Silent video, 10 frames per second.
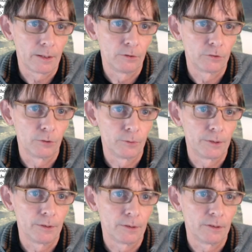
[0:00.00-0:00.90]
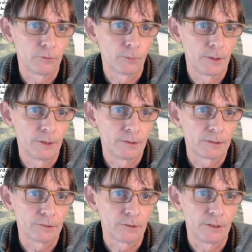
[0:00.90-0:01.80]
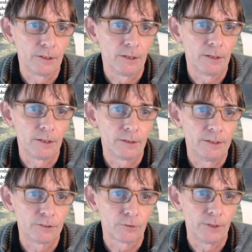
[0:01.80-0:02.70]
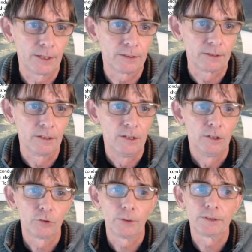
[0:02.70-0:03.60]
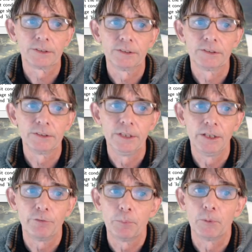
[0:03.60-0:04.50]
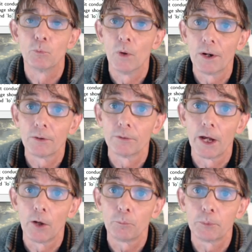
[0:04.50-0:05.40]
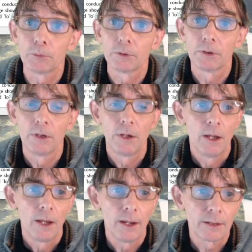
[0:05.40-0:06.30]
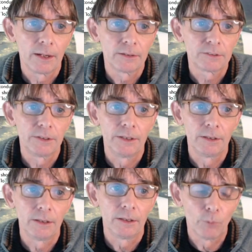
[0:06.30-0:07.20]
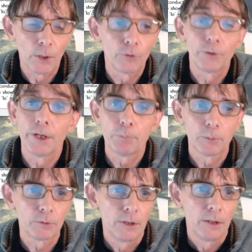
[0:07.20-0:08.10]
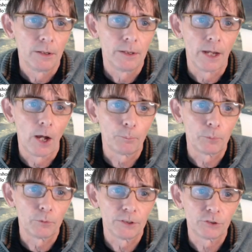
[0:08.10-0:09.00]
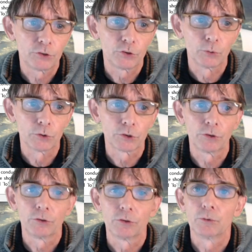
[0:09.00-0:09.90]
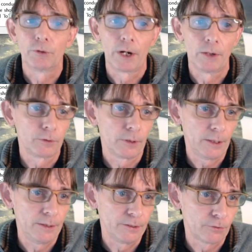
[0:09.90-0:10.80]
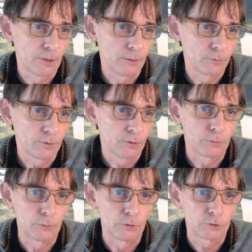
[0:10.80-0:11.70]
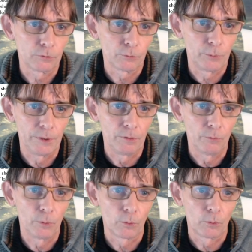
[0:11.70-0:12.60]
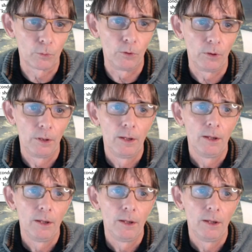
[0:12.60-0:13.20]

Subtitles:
I can show it here, this one is actually disconnected. So as you can see, if we put 1 on the output, it has the 1 on the input, the output is shorted to ground, and this ground, of course, we will call